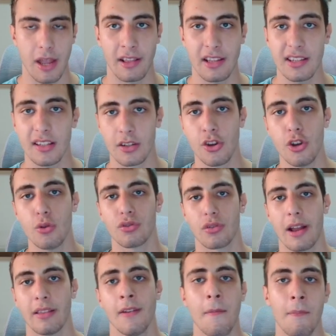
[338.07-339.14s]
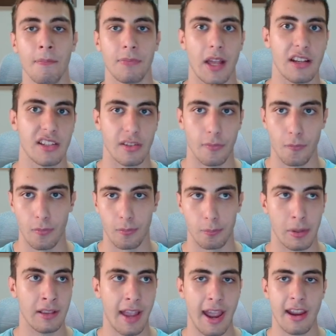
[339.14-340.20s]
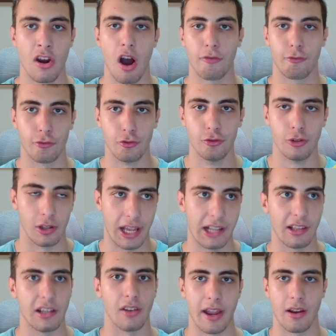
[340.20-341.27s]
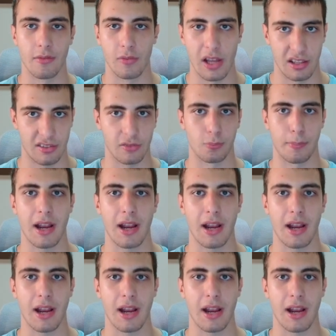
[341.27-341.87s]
And this is a new trend that has been taking off lately. Like it